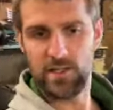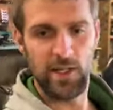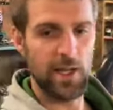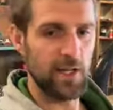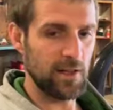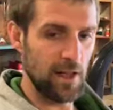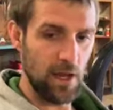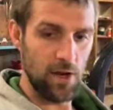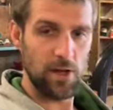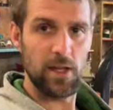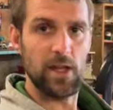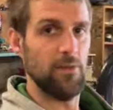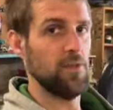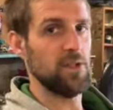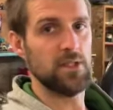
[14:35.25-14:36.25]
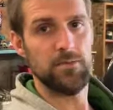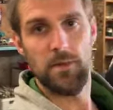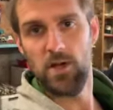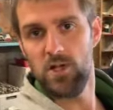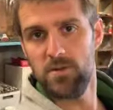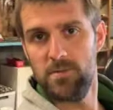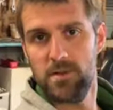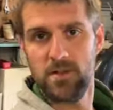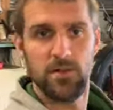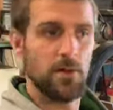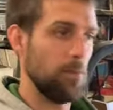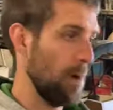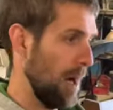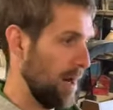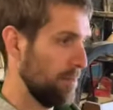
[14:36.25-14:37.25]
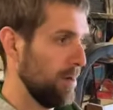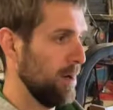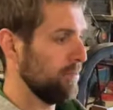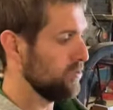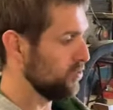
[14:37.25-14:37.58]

like they didn't give us the measurements from the bottom up,